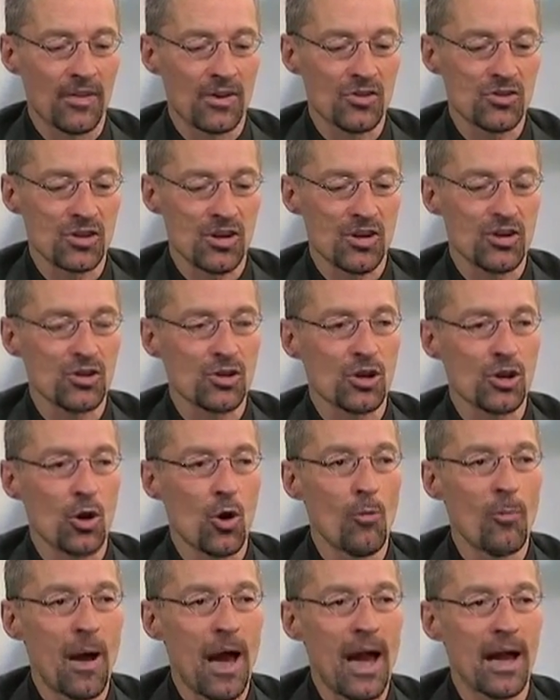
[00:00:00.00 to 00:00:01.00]
this is to
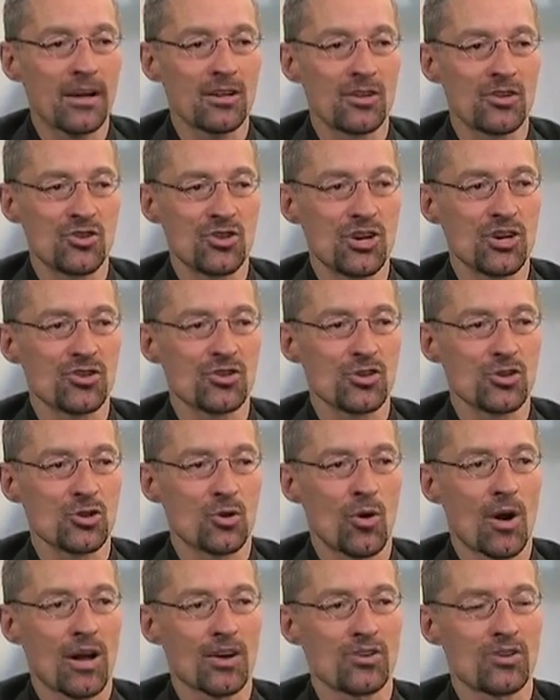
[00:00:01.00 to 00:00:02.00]
go back to Jesus
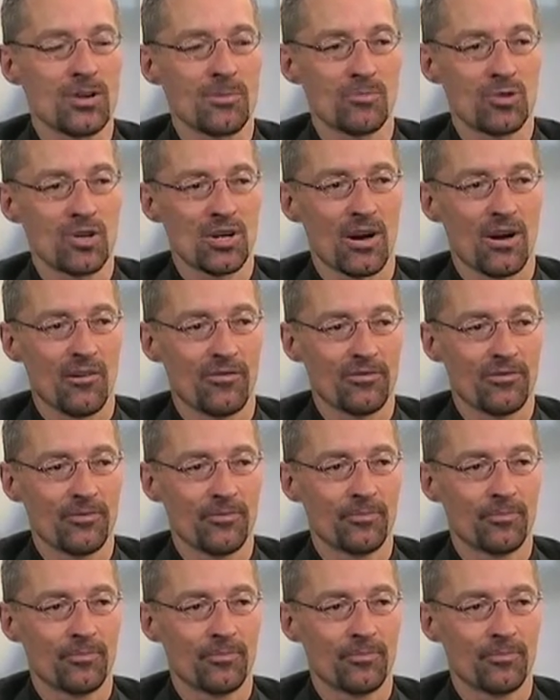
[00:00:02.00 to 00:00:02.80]
Christ himself,